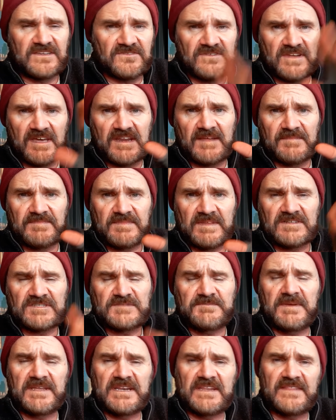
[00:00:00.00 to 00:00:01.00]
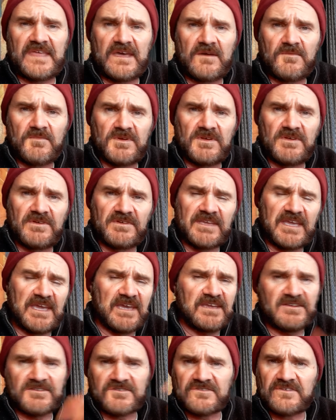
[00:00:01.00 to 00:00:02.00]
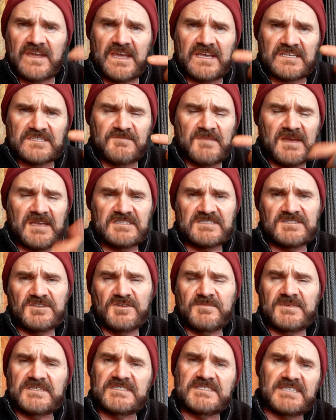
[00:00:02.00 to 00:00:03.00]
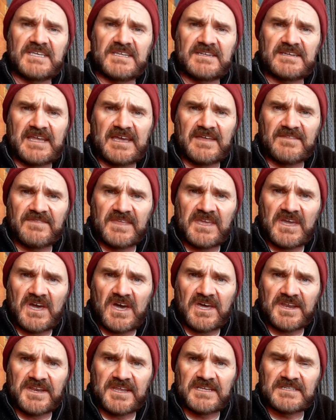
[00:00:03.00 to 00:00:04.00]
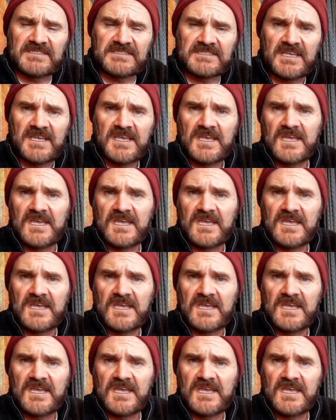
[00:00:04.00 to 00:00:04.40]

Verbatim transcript: You're not up there spinning that wheel yet. Your ass might still be sitting out in the audience,